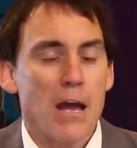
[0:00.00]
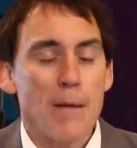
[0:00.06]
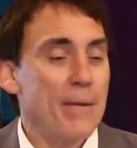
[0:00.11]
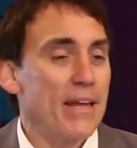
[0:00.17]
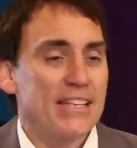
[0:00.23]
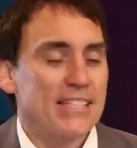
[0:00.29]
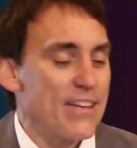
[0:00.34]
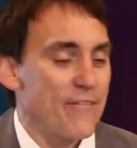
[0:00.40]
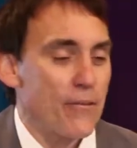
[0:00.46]
I
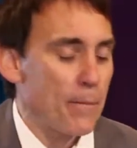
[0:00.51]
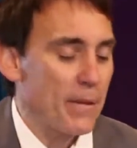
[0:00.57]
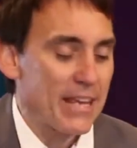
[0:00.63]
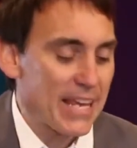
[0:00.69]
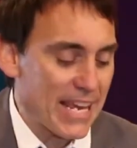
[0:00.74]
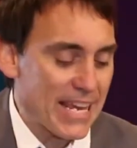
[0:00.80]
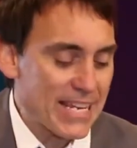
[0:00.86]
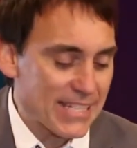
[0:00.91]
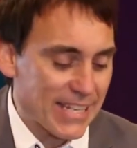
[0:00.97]
mean, it's never
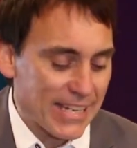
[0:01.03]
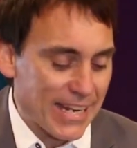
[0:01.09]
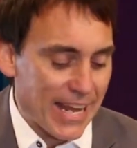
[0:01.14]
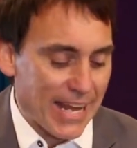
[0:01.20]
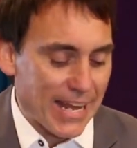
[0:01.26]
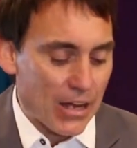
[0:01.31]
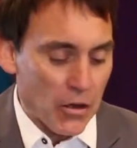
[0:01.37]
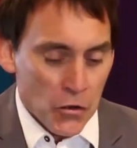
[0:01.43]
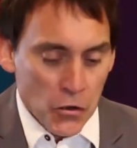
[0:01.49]
been easier
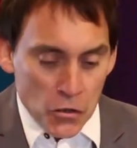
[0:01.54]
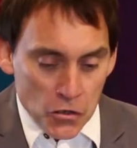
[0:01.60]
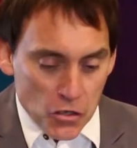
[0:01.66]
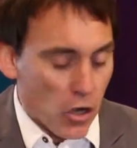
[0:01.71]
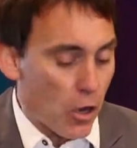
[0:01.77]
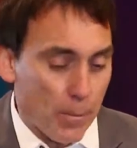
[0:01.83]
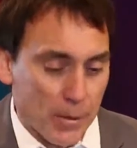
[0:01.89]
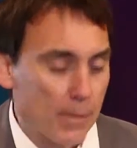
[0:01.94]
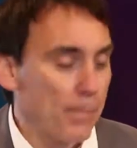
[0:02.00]
now
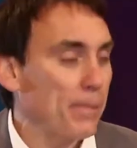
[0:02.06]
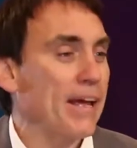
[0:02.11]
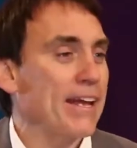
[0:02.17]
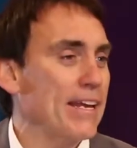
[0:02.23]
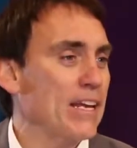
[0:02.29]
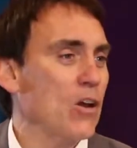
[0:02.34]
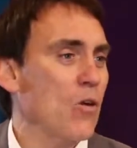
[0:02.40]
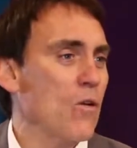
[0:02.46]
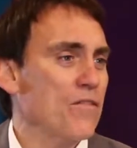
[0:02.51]
to hop on a
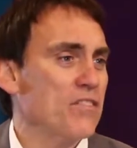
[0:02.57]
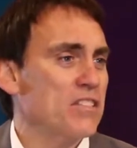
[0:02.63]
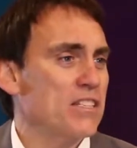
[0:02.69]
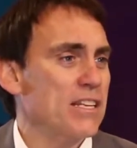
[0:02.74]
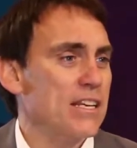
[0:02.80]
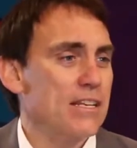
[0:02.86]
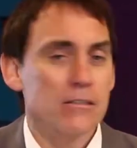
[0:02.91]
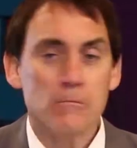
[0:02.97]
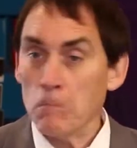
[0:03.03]
plane and go
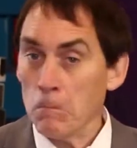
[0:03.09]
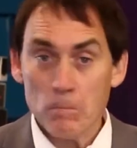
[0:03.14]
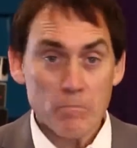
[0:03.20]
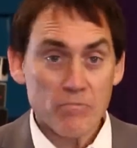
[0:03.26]
overseas.